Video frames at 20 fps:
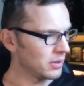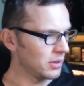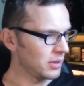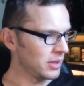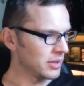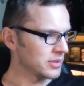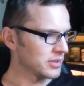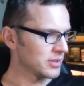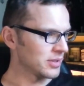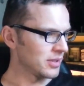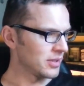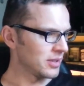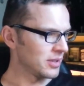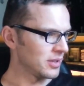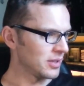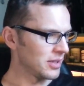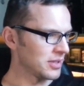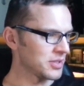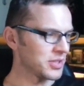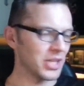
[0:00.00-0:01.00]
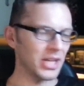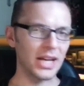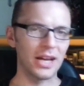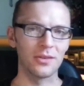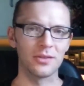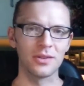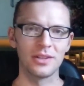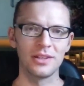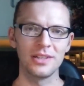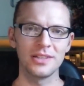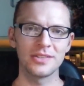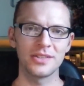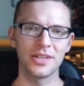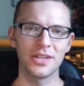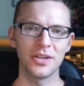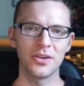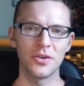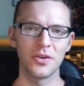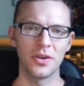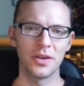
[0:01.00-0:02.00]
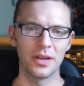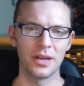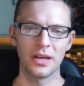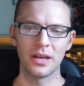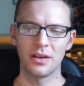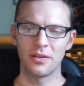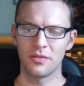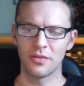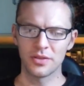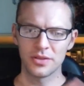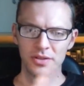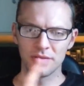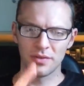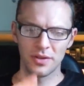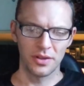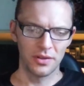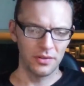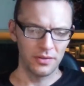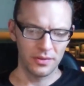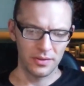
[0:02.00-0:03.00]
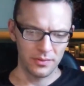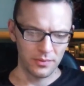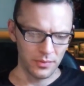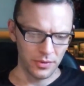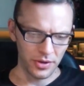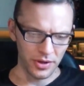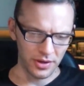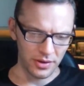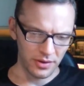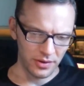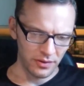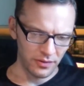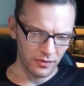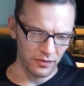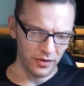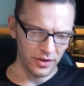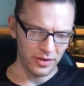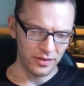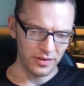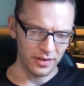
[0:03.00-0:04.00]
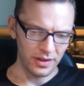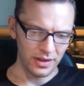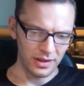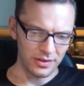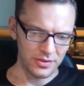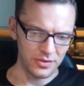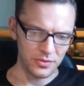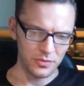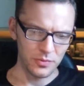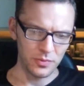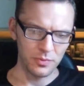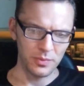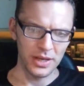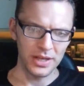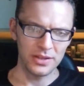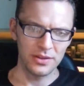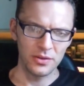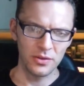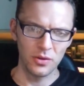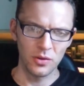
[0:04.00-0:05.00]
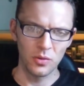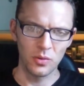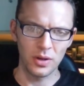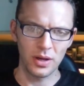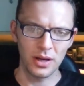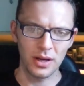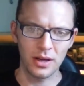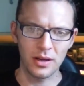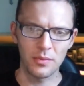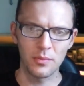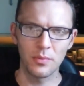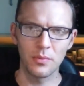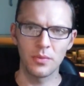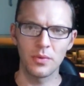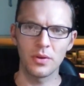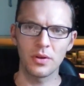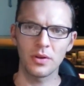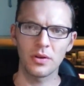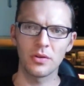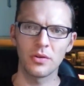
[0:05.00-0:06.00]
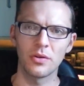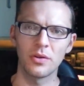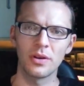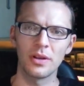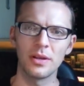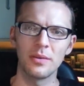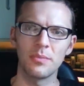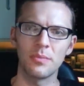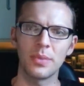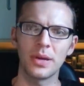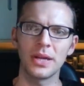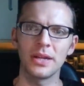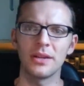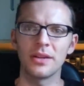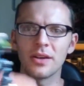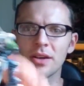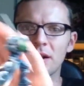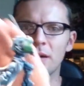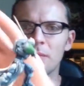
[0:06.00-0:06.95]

let's check out the list here. First of all, working on Infinity. As you might know, I am currently painting